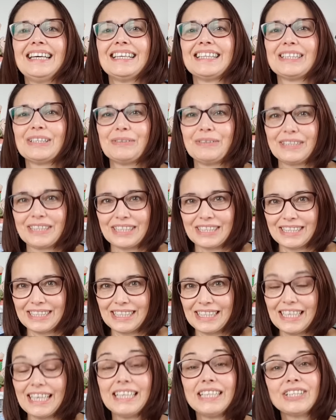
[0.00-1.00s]
So let's just
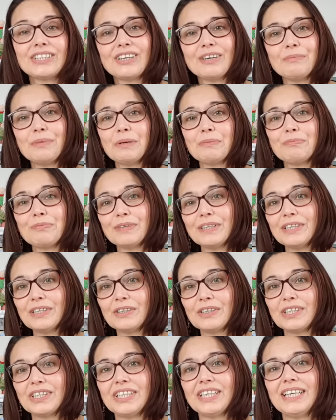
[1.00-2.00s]
see. And it's got a bit of
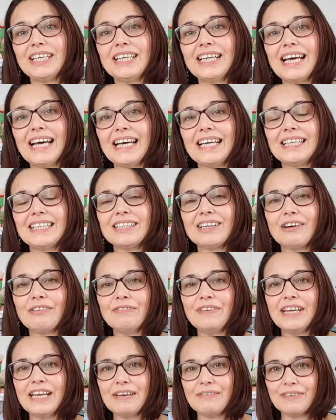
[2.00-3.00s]
brioche in, and I've
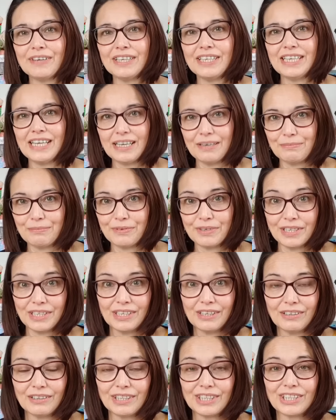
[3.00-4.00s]
never knit
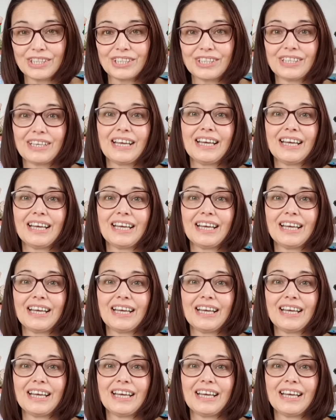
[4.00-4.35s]
brioche.